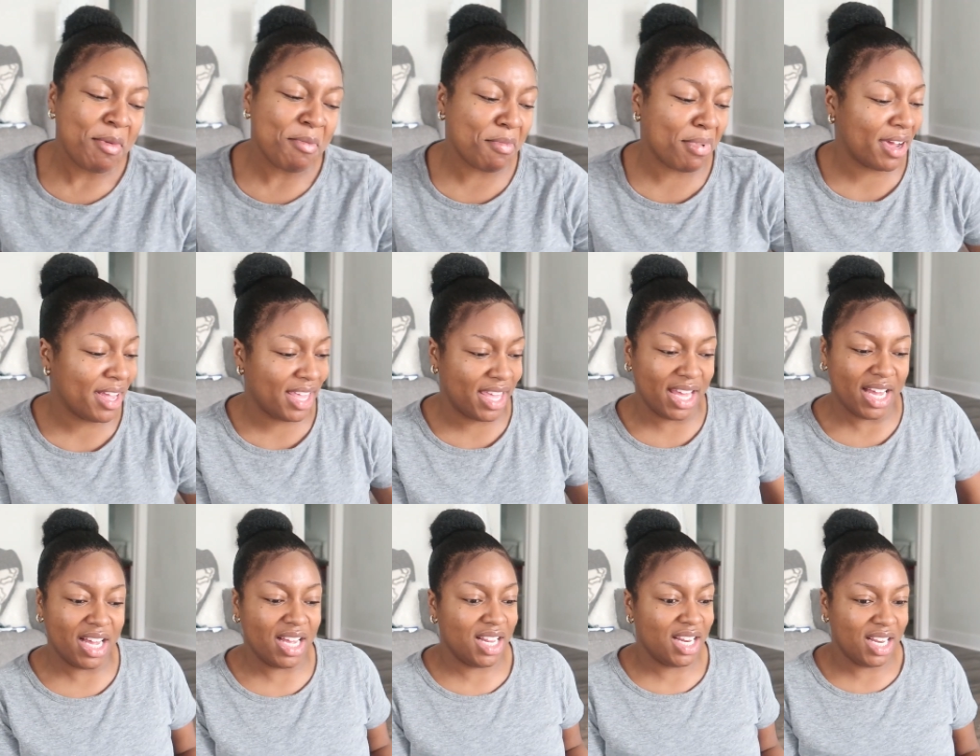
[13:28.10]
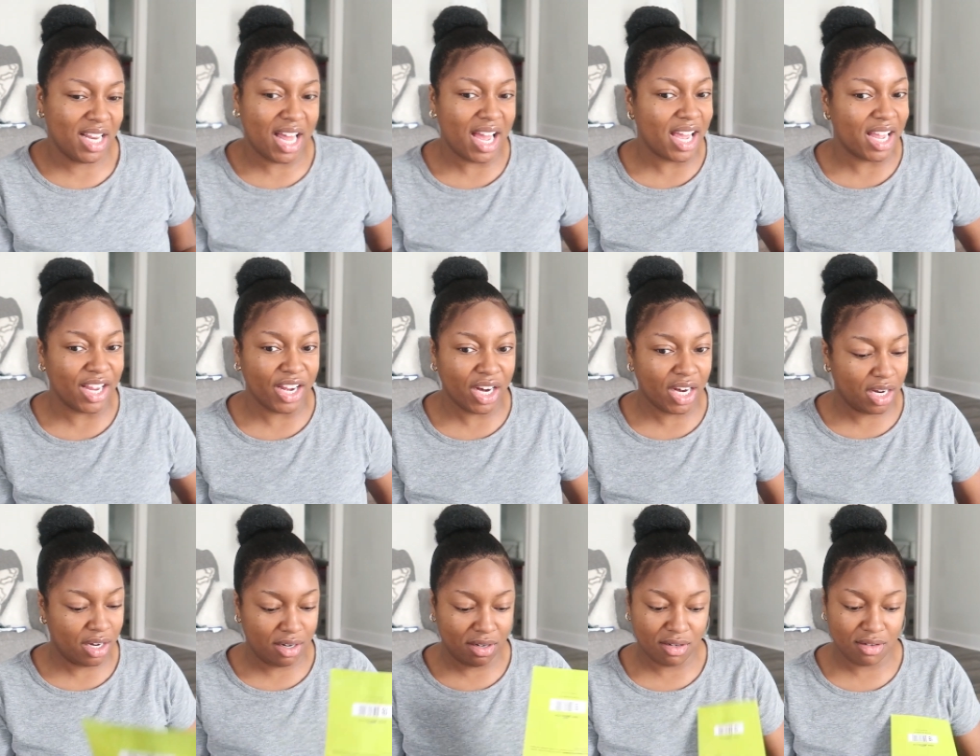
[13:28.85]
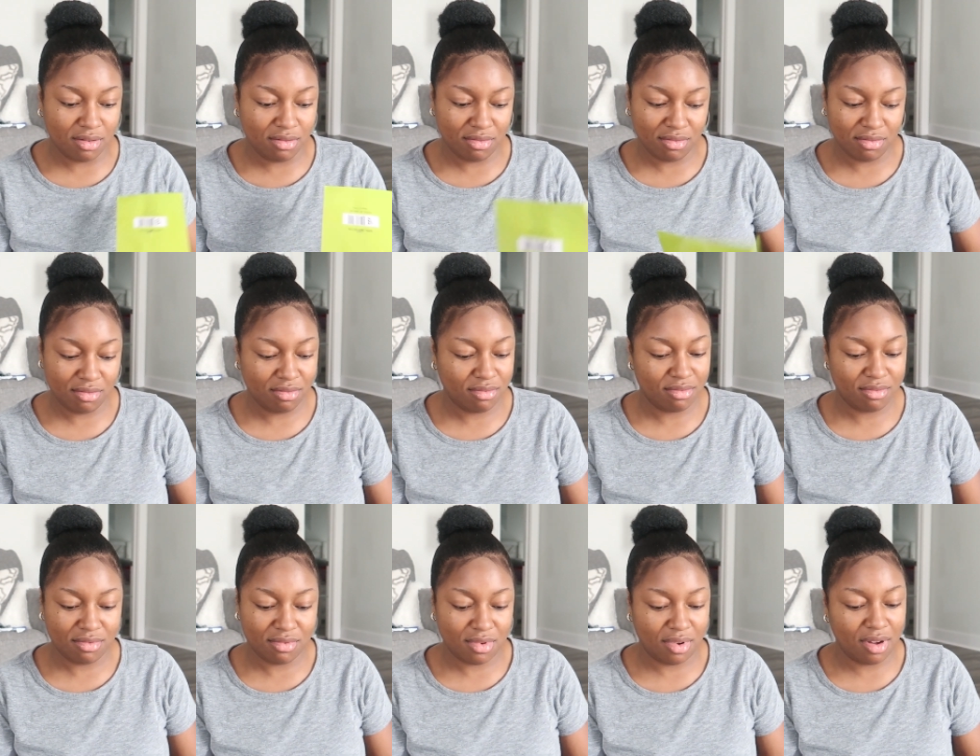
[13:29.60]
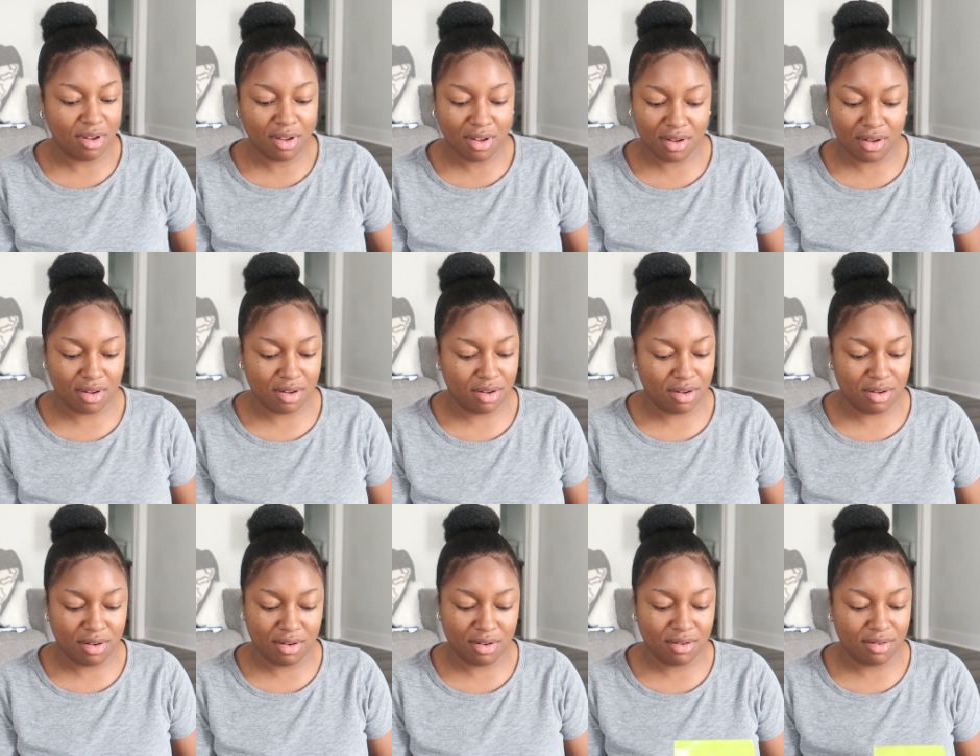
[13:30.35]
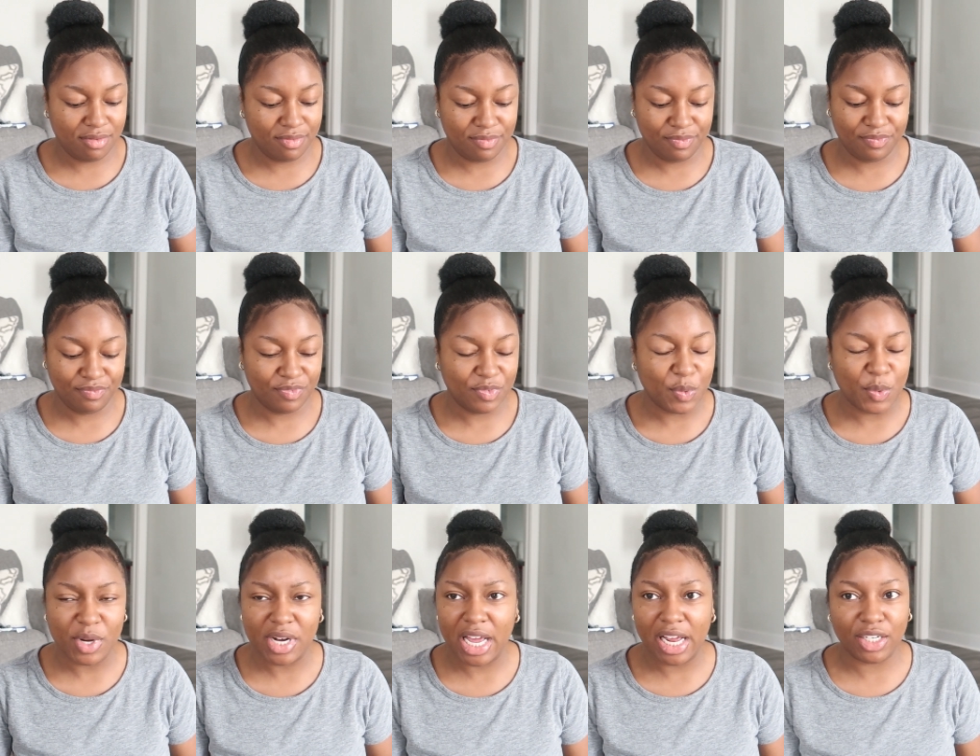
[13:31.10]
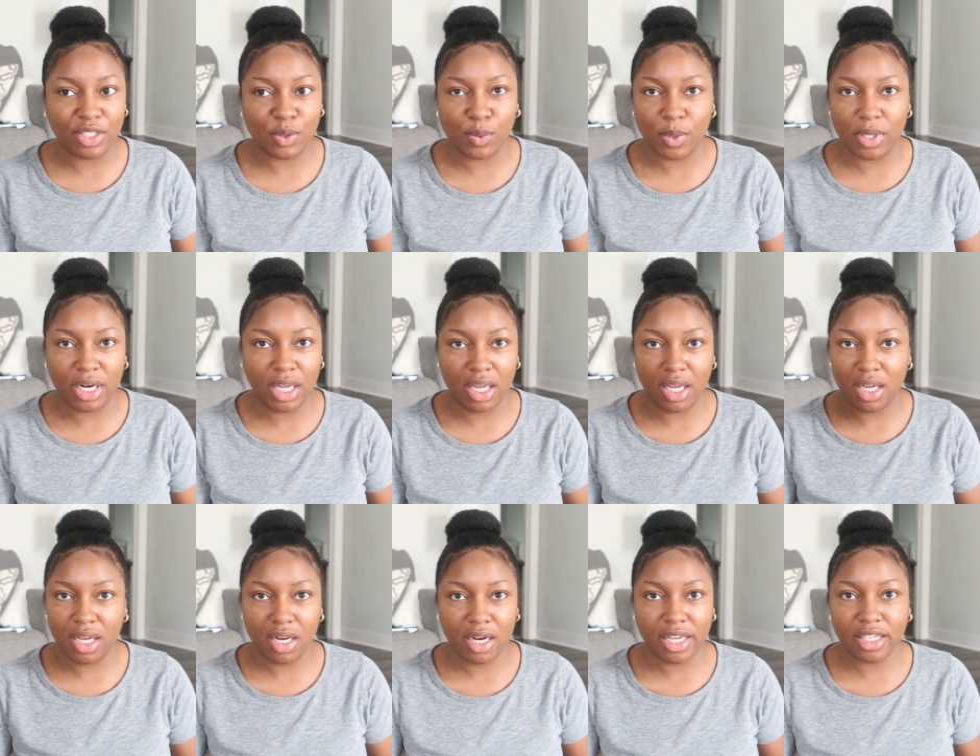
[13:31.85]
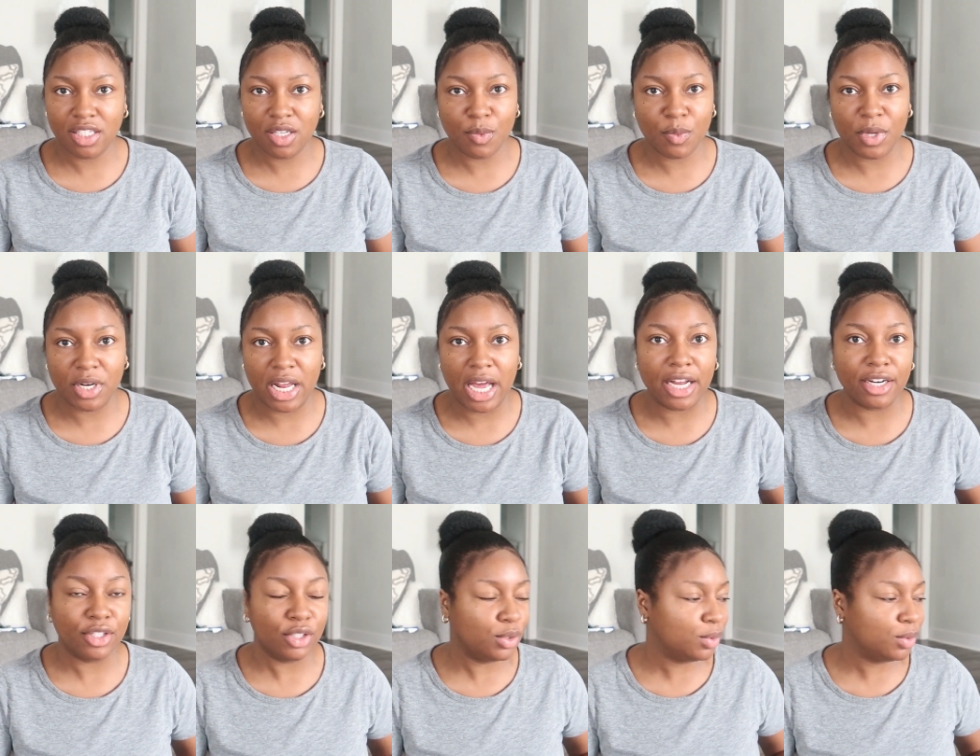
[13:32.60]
but yeah, like girl, uh-uh. We're not doing that. That's what we're not